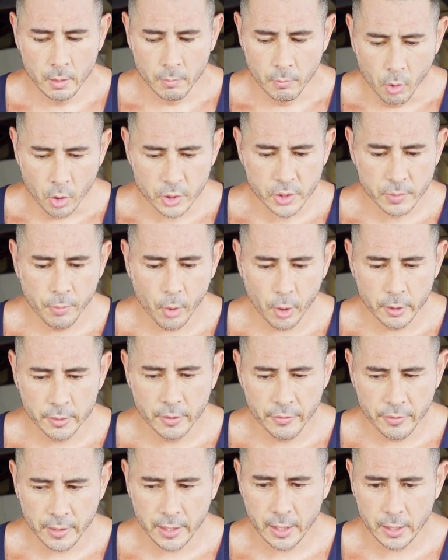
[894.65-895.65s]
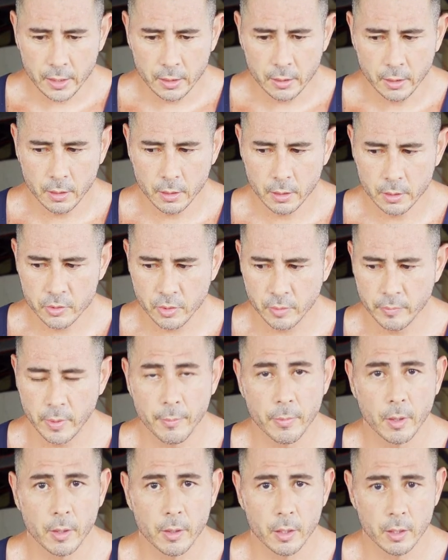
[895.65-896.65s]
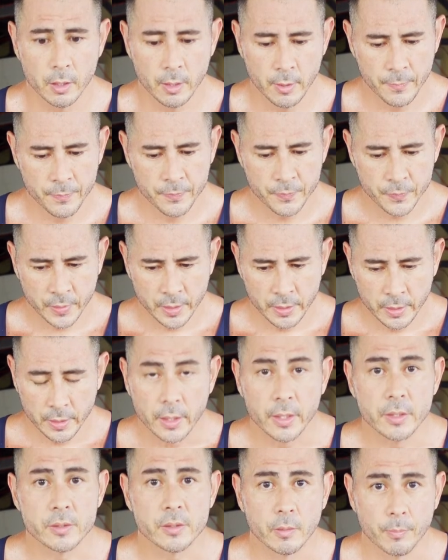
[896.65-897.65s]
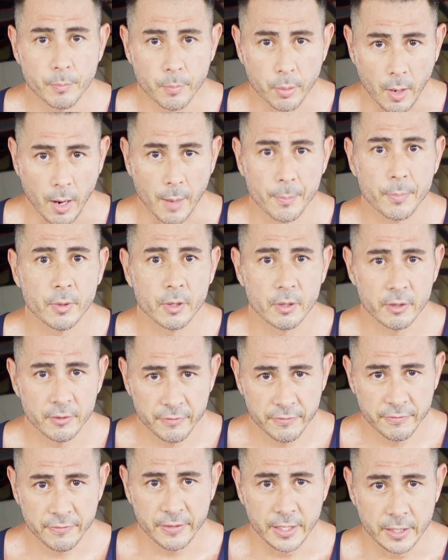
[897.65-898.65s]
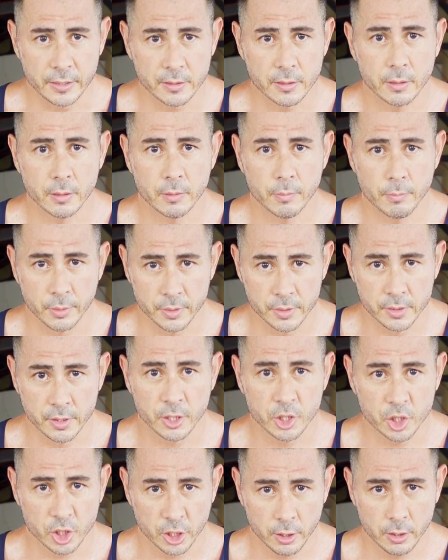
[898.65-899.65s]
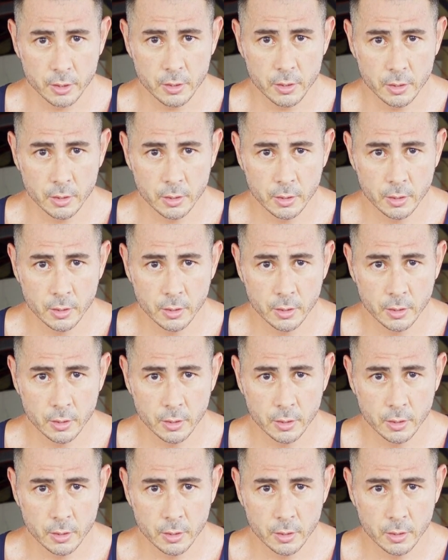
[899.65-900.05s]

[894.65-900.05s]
Most important thing to remember is the proper feet position.